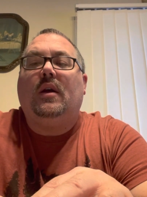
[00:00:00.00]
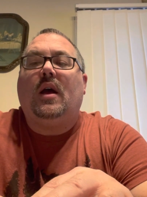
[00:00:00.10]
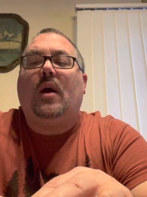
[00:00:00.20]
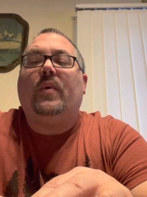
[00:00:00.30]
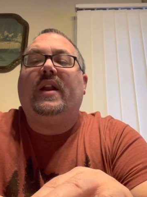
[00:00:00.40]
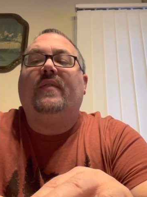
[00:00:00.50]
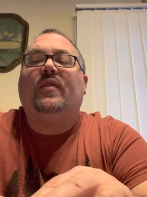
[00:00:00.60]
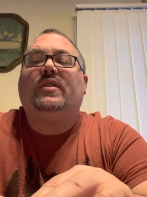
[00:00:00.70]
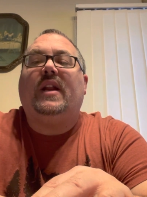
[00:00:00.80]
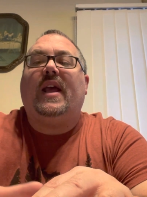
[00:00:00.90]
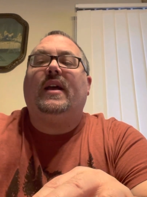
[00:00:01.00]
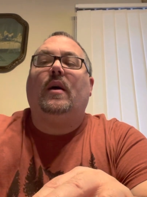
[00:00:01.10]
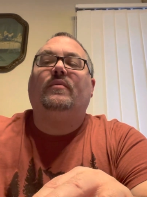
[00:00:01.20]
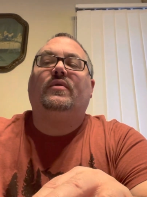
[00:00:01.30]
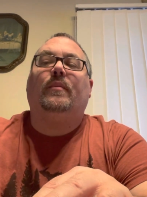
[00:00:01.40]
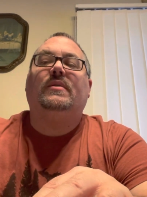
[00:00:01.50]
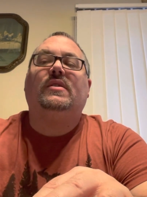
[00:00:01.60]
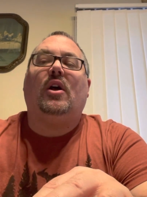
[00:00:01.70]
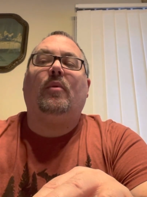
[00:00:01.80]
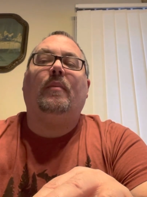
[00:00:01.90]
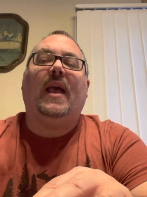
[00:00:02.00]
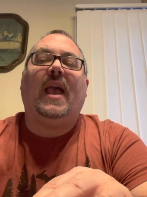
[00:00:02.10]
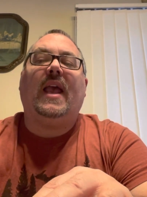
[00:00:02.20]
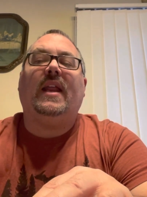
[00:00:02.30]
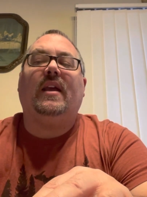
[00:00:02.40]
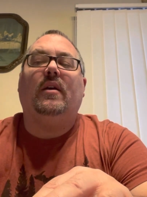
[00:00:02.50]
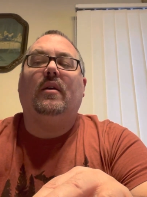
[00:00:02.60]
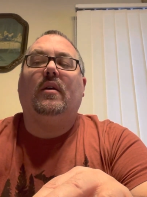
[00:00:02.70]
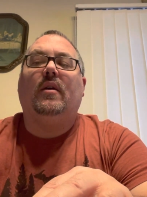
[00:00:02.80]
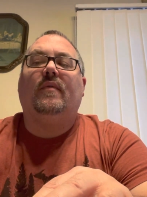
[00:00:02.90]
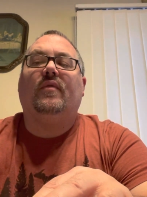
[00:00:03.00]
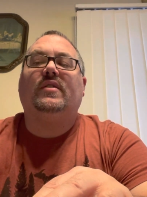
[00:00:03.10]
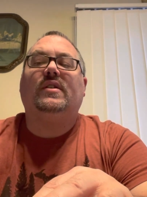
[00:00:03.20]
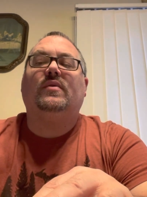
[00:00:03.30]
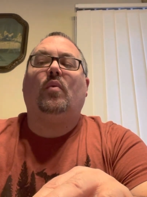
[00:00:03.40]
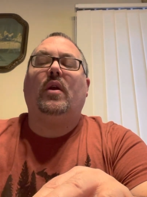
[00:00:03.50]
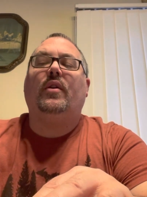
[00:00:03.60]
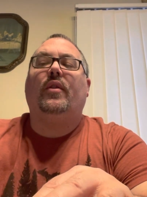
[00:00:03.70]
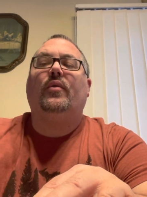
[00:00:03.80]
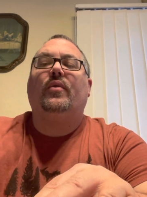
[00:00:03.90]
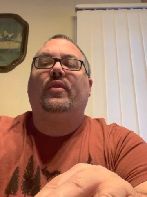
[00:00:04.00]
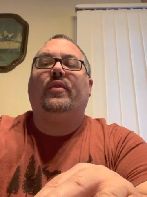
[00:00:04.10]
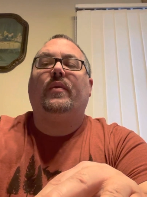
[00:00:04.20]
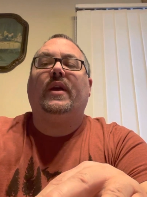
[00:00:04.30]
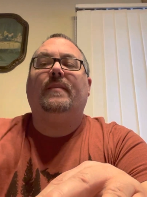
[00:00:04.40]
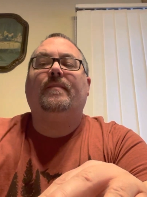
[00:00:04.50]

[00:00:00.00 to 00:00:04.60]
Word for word: Our reading for today comes from Psalm 80, verses 1 through 3.